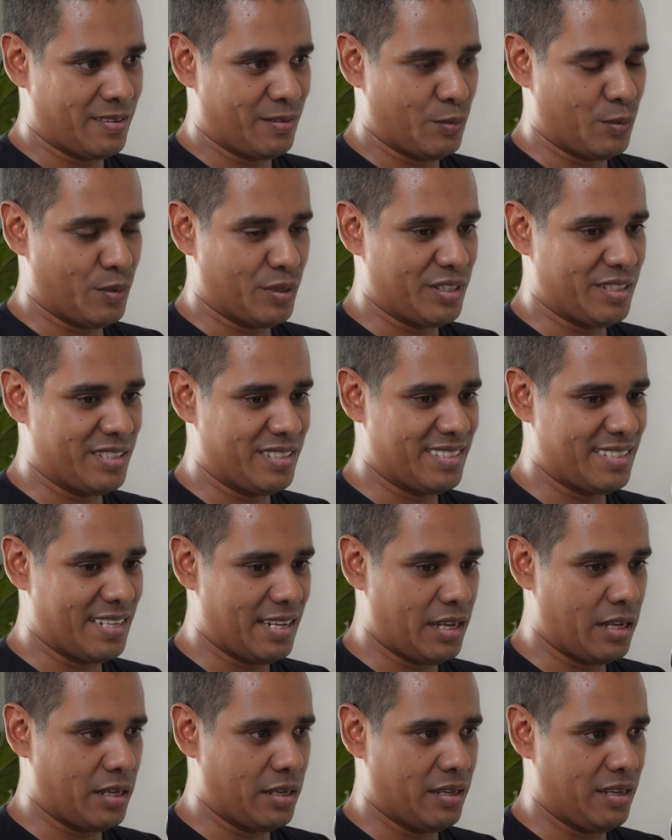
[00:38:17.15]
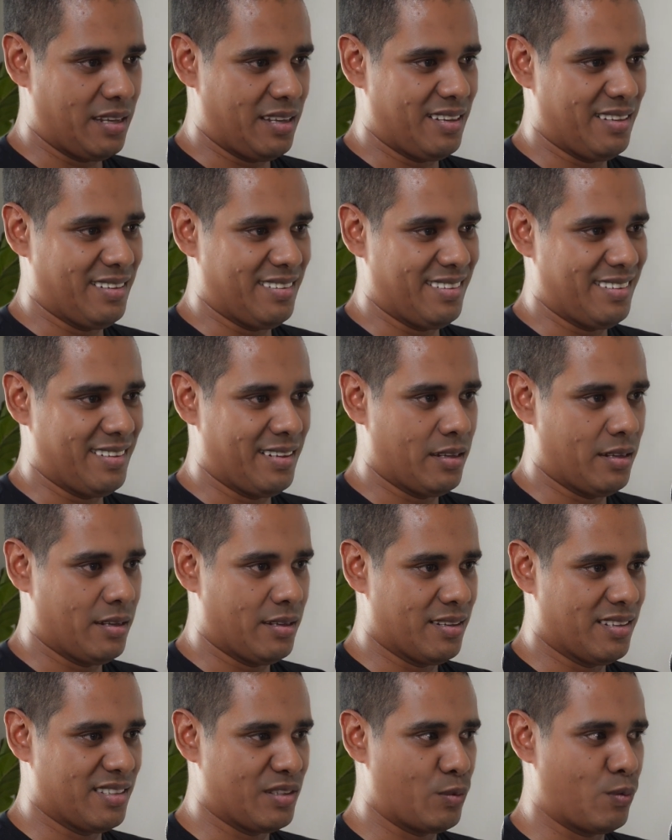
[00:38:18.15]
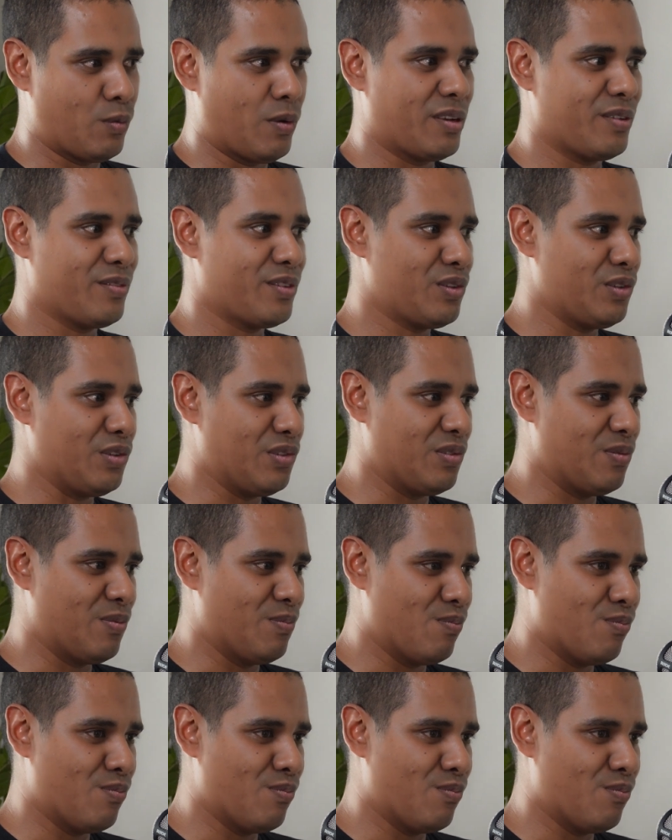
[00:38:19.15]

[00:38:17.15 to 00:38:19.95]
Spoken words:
What she's saying is, it's one of those